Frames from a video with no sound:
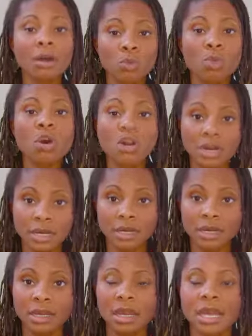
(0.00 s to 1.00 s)

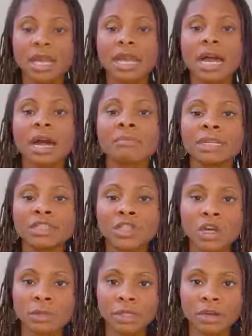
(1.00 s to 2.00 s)
work in
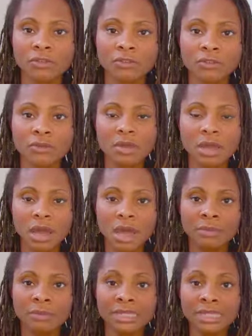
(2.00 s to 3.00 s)
terms of
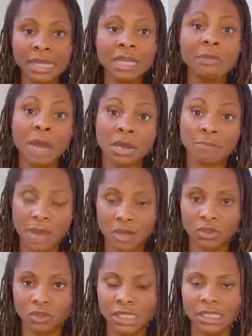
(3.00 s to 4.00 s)
setting my
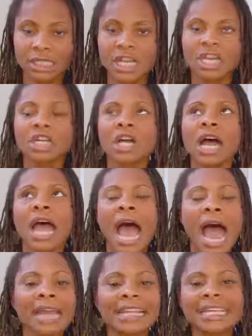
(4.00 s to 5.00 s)
boundaries.
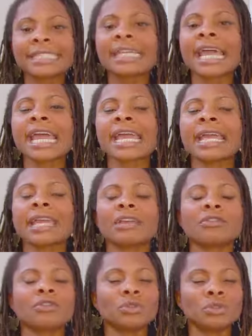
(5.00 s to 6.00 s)
And they say,
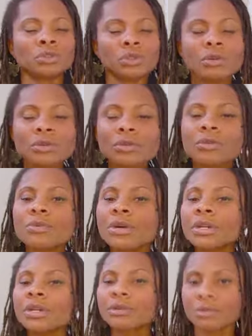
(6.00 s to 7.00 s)
if you don't know
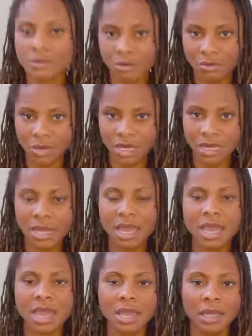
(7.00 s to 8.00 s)
where you're going,
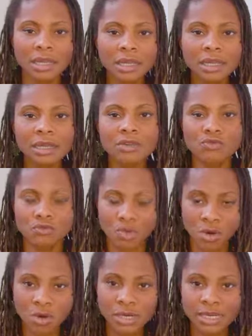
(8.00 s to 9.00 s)
any
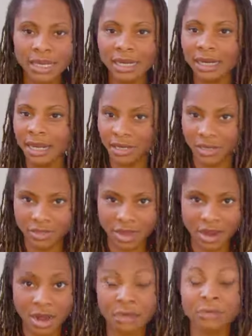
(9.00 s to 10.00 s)
road can get you
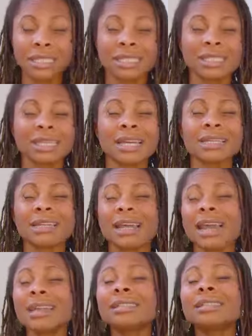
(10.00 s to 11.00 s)
there. And which is
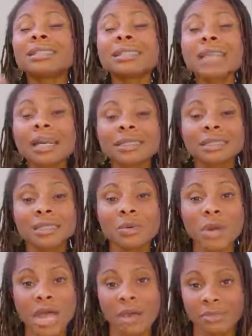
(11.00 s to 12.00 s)
exactly
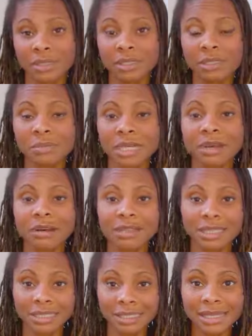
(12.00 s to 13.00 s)
what happened to me on
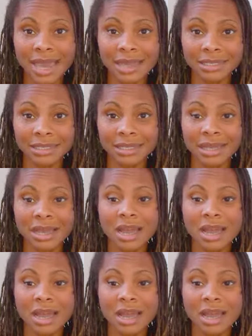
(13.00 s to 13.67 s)
this date,